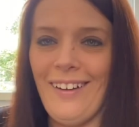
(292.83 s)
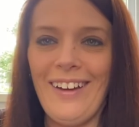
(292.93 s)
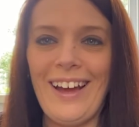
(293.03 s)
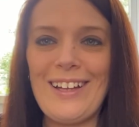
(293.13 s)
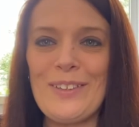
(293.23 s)

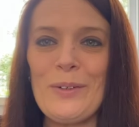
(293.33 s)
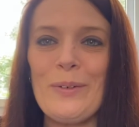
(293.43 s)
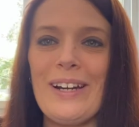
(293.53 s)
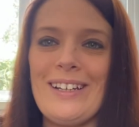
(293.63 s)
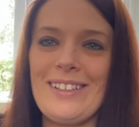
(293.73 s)
As
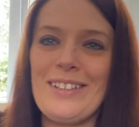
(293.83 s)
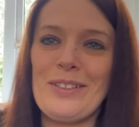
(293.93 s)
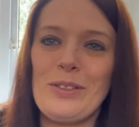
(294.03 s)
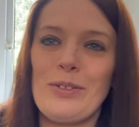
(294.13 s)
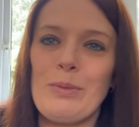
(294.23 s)
always, in the
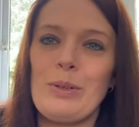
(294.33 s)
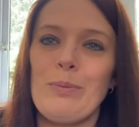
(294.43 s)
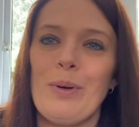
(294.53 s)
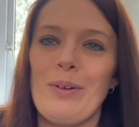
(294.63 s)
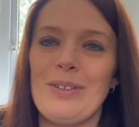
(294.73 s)
description
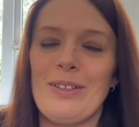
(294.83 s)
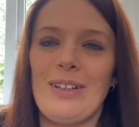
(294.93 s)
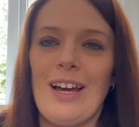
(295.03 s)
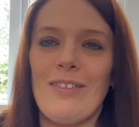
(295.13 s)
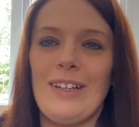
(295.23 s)
box, you'll
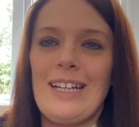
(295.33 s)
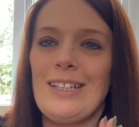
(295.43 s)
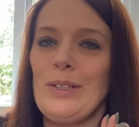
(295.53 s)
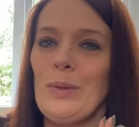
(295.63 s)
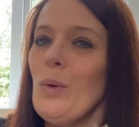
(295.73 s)
have a link
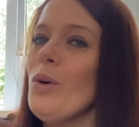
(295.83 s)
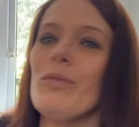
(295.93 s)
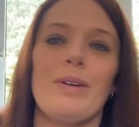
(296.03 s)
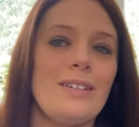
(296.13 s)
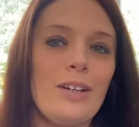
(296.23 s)
to all of
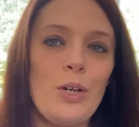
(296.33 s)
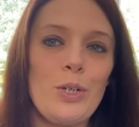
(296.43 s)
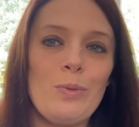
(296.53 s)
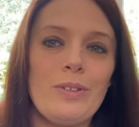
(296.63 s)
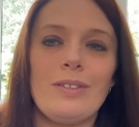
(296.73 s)
my
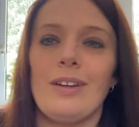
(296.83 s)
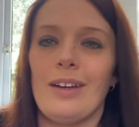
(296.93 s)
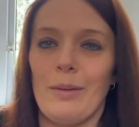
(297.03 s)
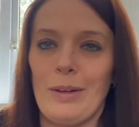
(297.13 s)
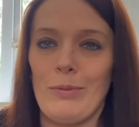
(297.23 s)
socials, so
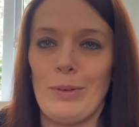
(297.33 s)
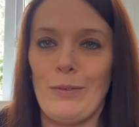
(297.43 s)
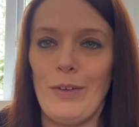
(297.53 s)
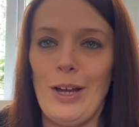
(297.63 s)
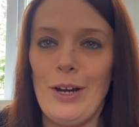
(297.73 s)
come and give me a
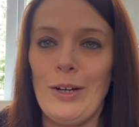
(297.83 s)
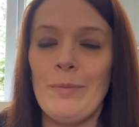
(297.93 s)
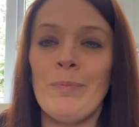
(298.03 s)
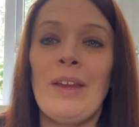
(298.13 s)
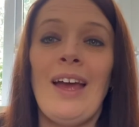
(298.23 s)
follow.
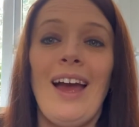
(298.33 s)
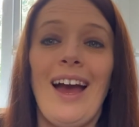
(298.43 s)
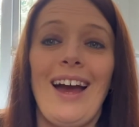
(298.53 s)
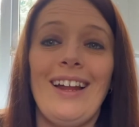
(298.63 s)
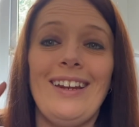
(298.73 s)

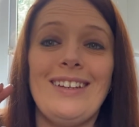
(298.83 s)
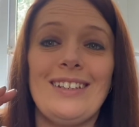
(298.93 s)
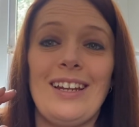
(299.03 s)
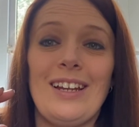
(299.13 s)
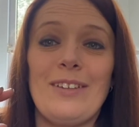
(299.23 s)
And
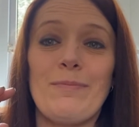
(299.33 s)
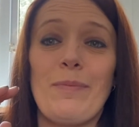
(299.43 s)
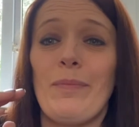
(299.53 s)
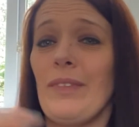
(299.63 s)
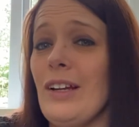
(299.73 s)

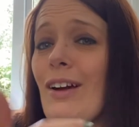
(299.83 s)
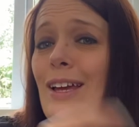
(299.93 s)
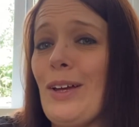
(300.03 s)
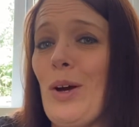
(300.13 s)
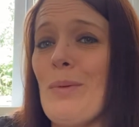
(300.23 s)

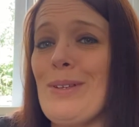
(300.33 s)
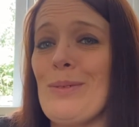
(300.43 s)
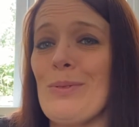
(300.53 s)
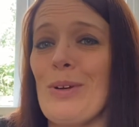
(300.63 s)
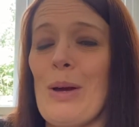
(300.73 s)
Like, comment,
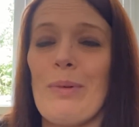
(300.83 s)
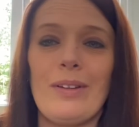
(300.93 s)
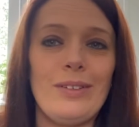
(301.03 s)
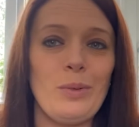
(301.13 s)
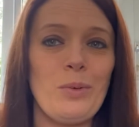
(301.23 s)
subscribe,
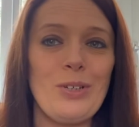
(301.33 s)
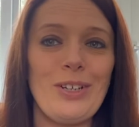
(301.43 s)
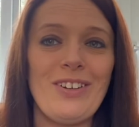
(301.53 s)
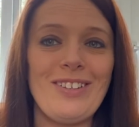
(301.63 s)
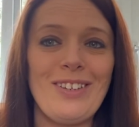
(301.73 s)
do what you
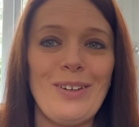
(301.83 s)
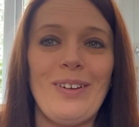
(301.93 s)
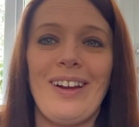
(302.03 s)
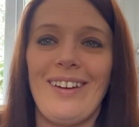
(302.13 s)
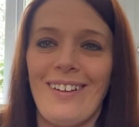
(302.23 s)
got to,
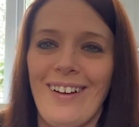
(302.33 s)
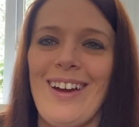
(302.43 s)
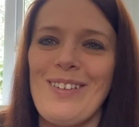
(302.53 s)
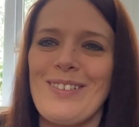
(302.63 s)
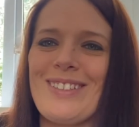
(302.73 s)
and
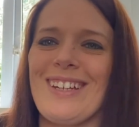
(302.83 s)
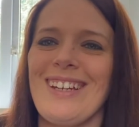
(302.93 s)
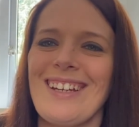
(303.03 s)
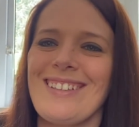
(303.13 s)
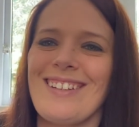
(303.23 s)
I will see you
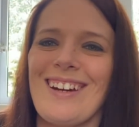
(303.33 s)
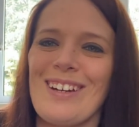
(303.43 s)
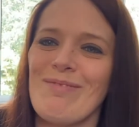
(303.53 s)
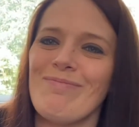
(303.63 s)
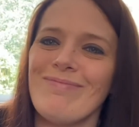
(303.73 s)
next
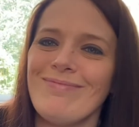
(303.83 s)
time.